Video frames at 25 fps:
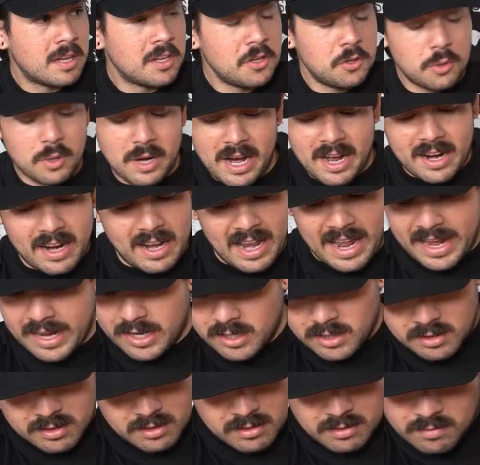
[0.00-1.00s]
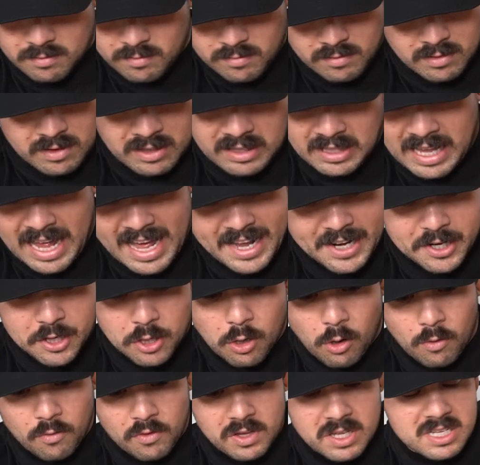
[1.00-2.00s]
You gotta like glide it
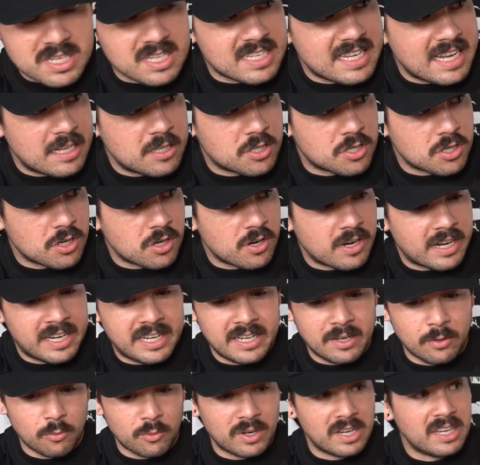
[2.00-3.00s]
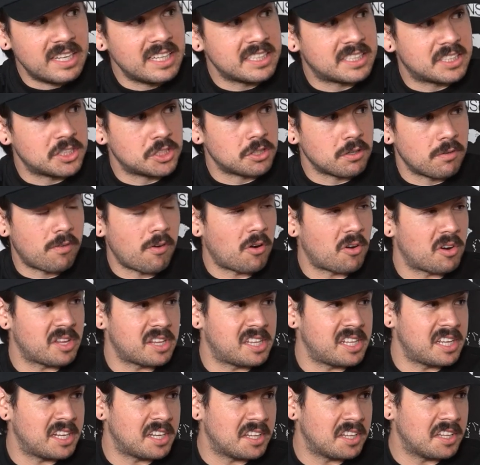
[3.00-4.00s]
over the sensor and it releases your phone at
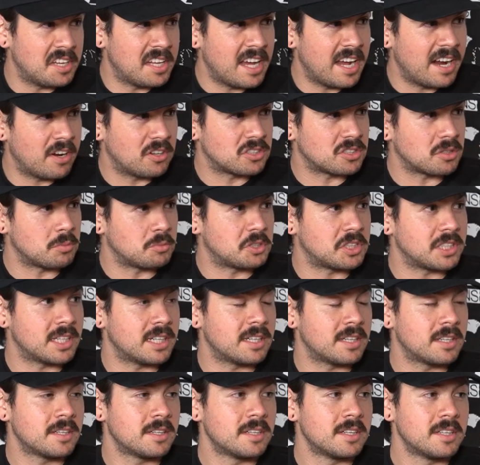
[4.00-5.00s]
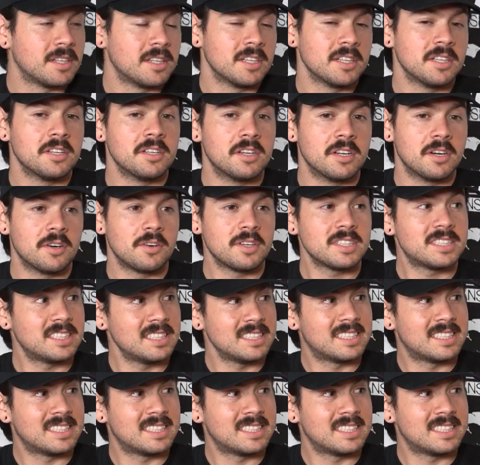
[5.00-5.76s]
the end of the day or some shit. You know, it's